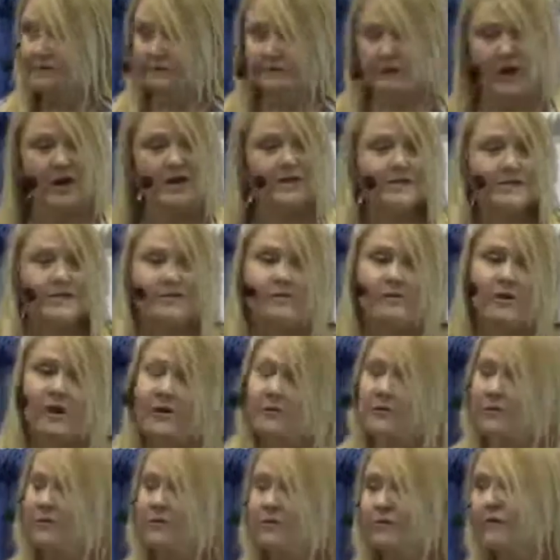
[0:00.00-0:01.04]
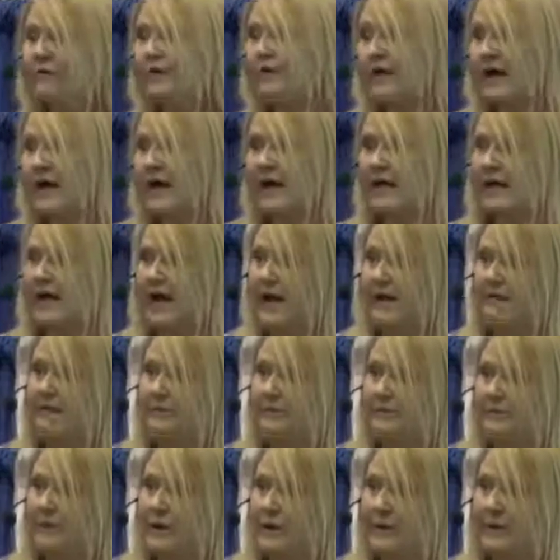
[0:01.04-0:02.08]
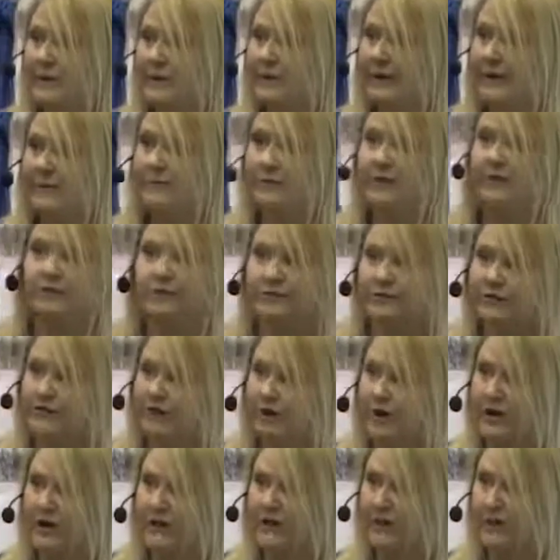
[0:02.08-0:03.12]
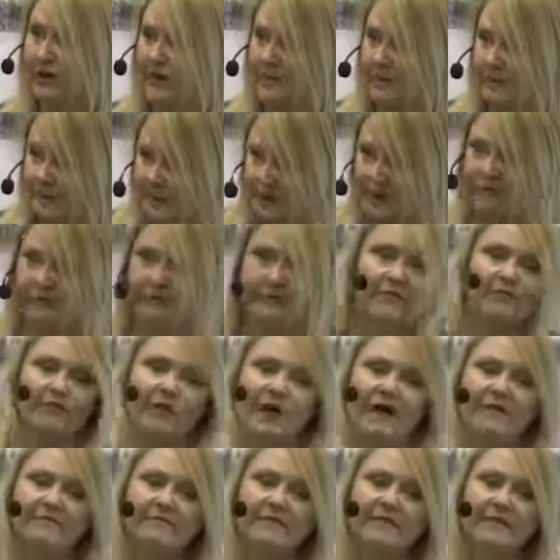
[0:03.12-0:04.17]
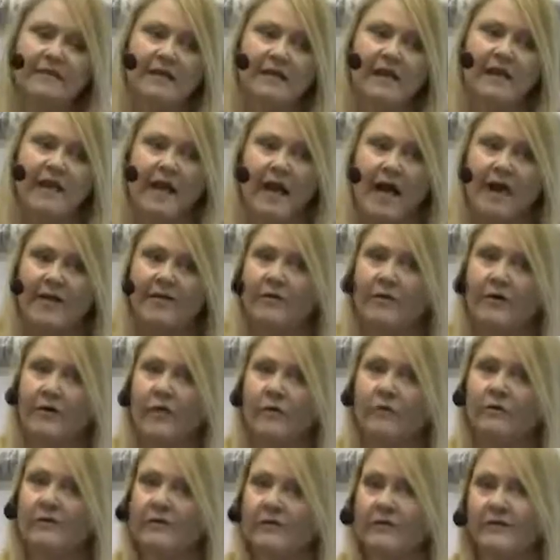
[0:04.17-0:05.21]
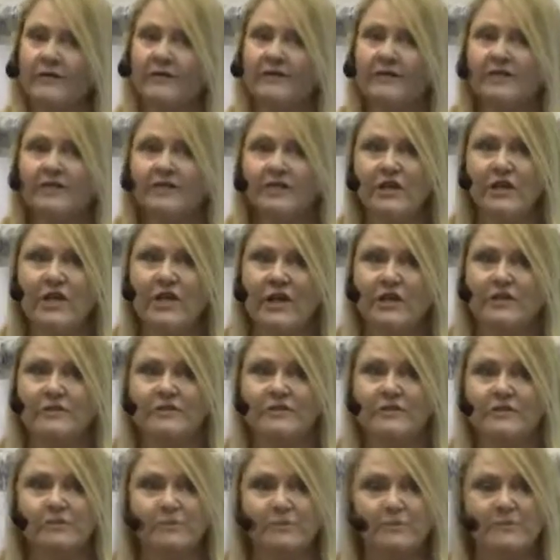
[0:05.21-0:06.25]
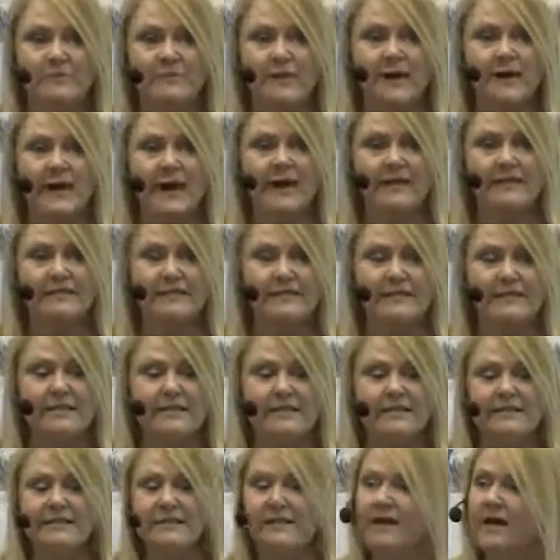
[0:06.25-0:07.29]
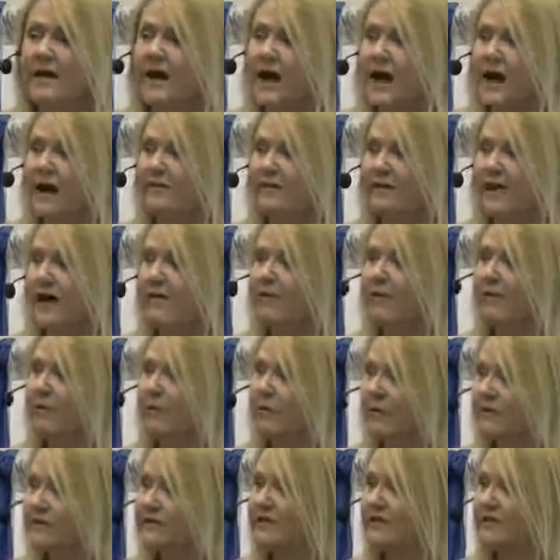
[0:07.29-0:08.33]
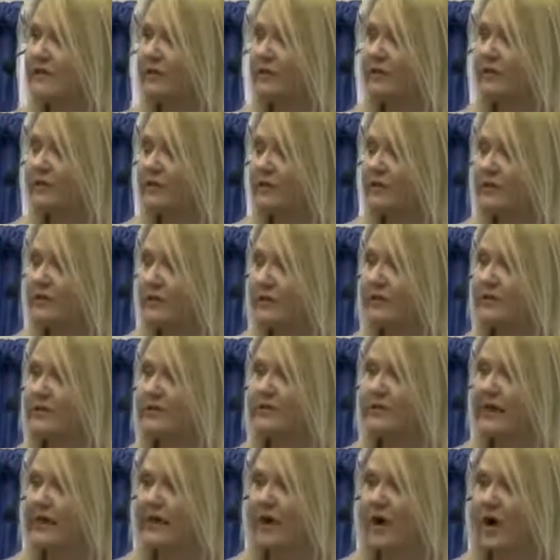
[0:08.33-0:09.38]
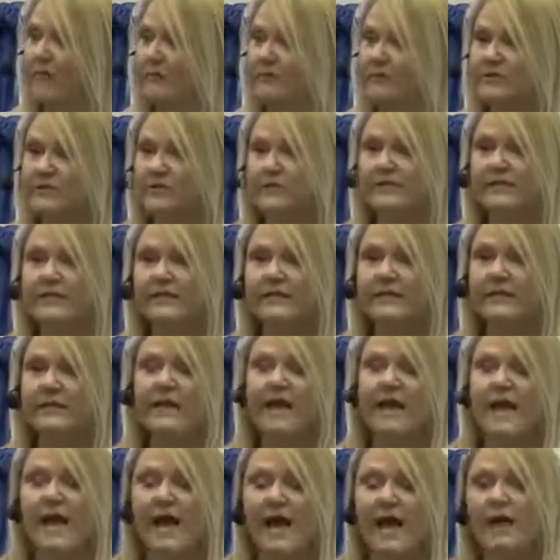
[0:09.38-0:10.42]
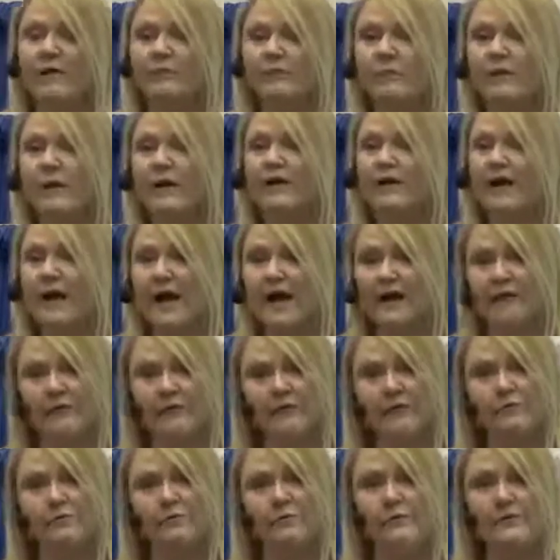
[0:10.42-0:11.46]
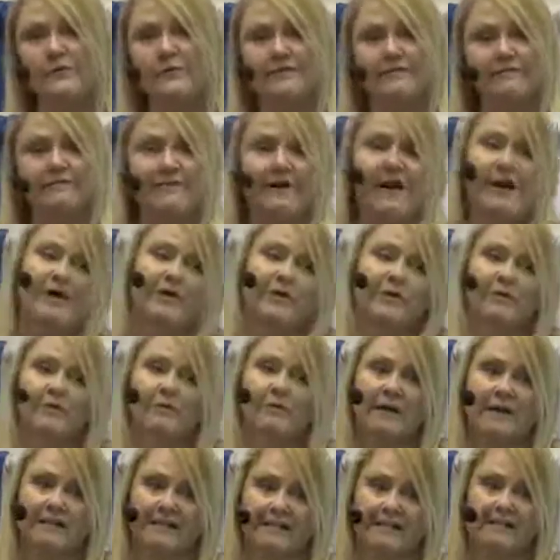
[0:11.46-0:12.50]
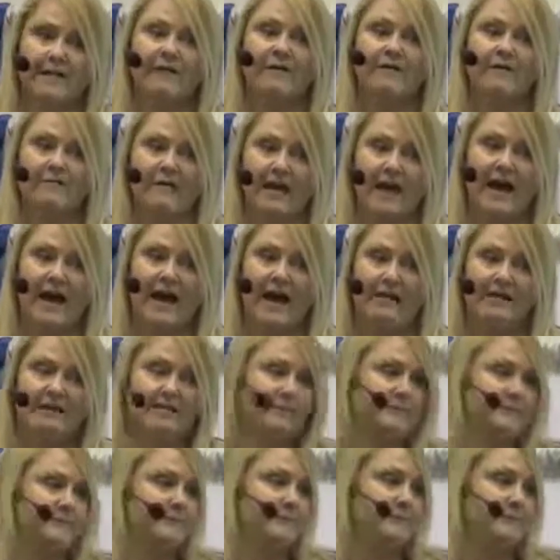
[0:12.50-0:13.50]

not too long before that, I was waking up overdrawn on my overdraft. And the only thing that changed was my ideas of how I wanted to look at the world and opportunity and what I could really value myself at.